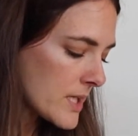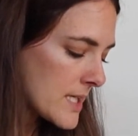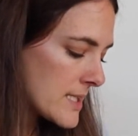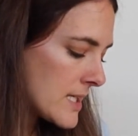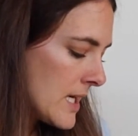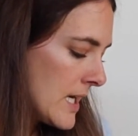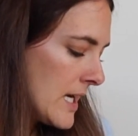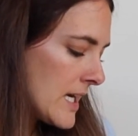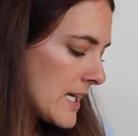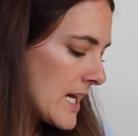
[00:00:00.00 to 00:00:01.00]
is
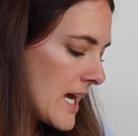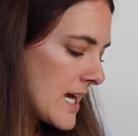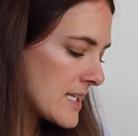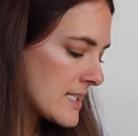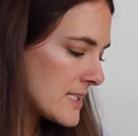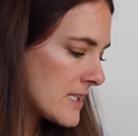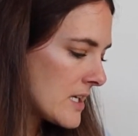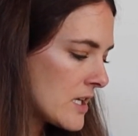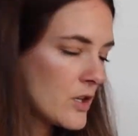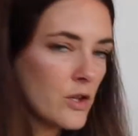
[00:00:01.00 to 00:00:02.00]
it has
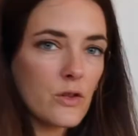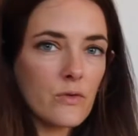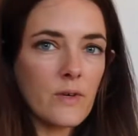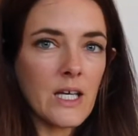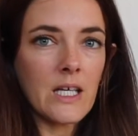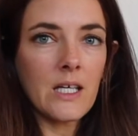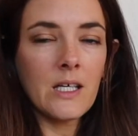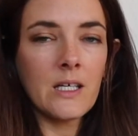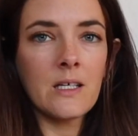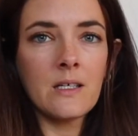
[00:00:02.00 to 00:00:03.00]
three